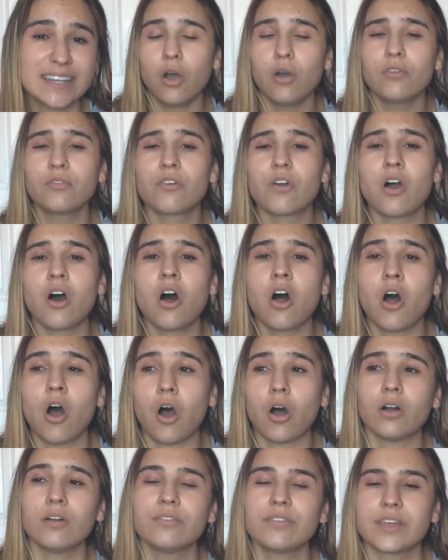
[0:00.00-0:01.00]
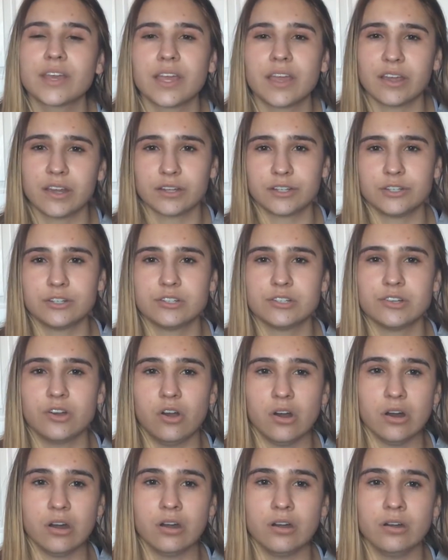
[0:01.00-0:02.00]
Overall, all of the characters
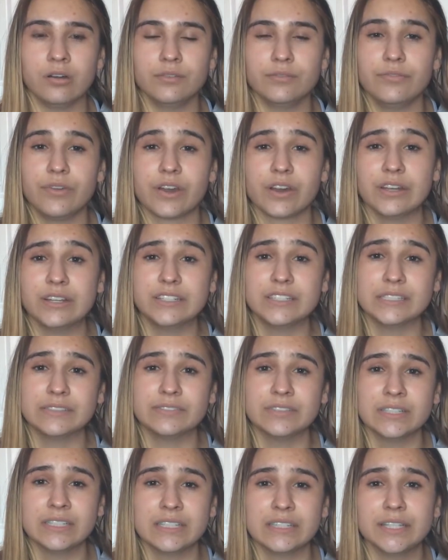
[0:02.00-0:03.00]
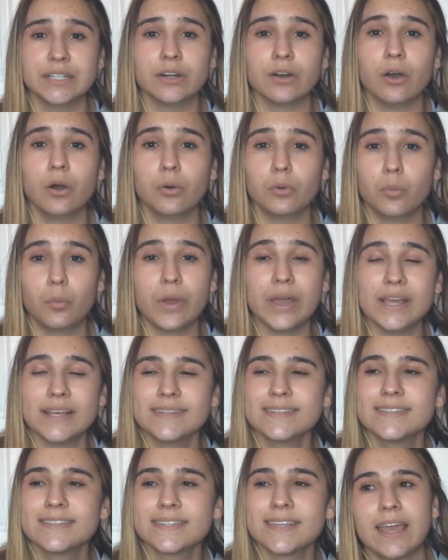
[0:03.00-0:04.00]
are very different in their own
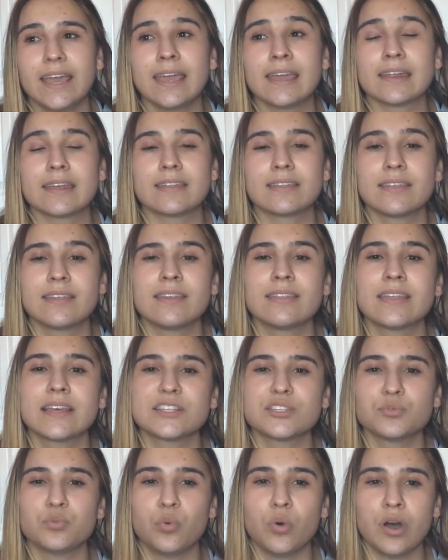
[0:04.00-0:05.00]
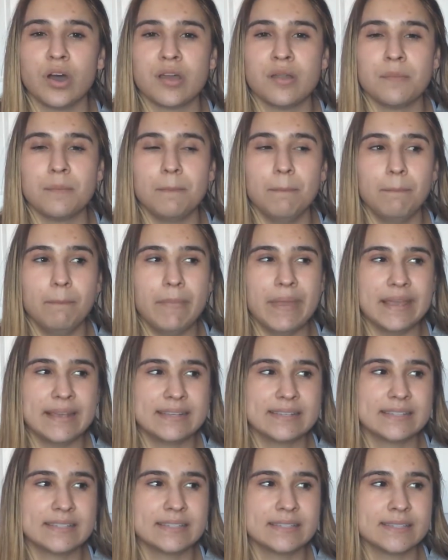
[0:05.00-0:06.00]
ways, and I think that's what
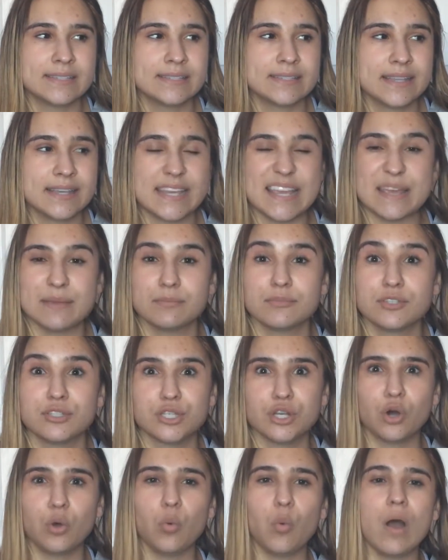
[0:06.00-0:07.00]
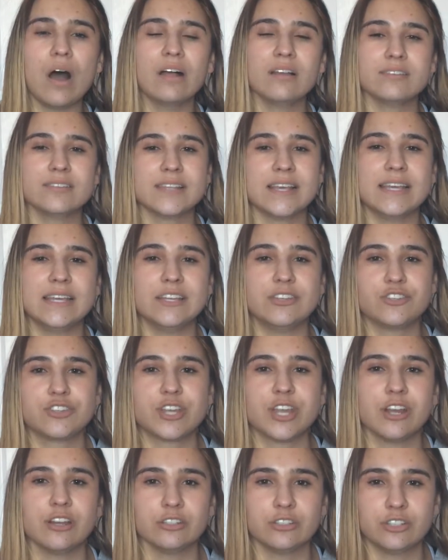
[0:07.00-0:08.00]
makes the game so well, is that each
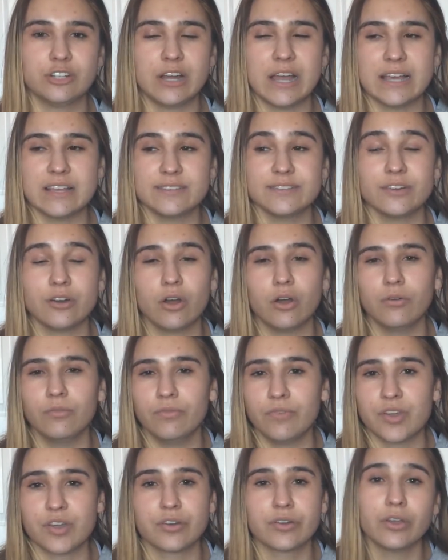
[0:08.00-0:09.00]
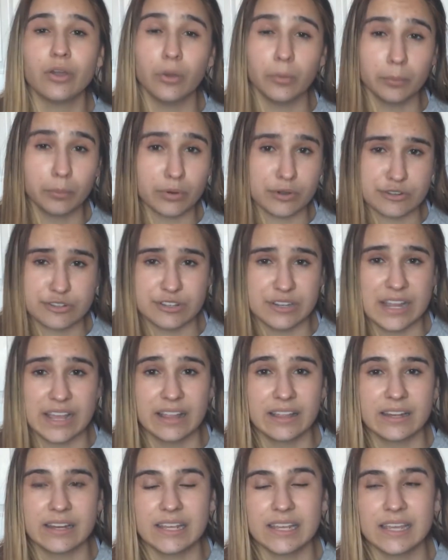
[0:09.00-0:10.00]
character has their very own
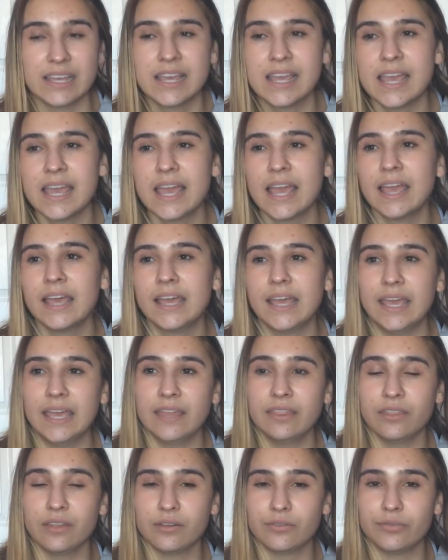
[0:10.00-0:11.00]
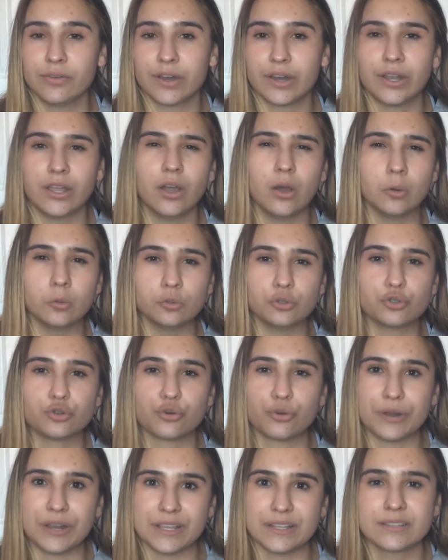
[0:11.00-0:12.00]
personality and their very own
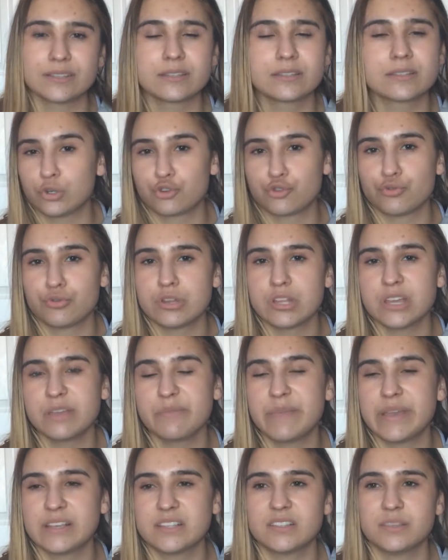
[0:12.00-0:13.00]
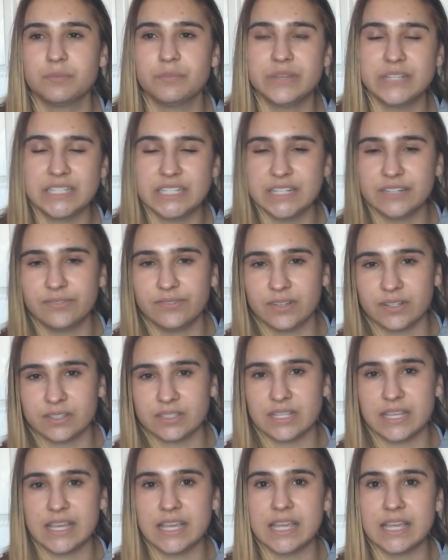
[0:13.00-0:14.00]
traits, which really makes a big
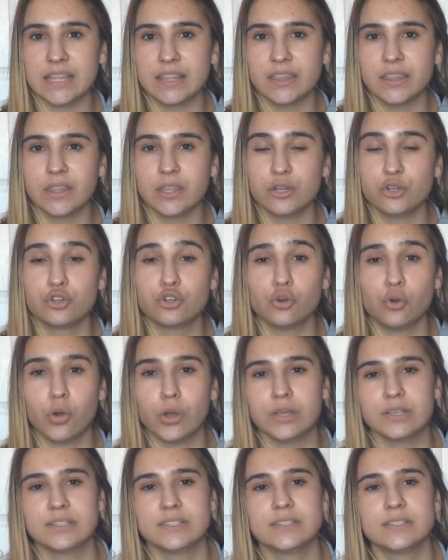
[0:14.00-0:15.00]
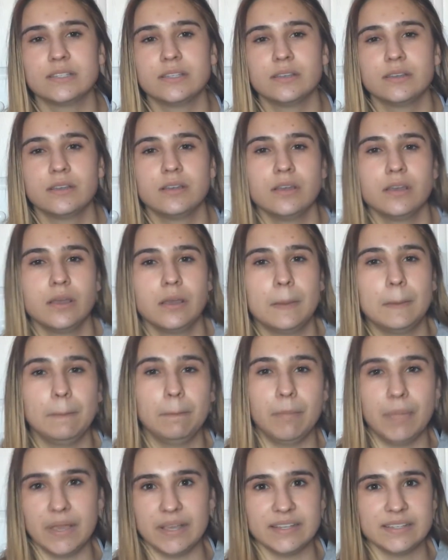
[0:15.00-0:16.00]
difference in the
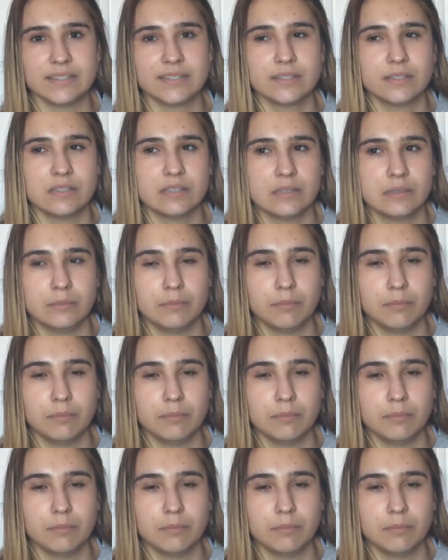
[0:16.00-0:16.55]
choice-based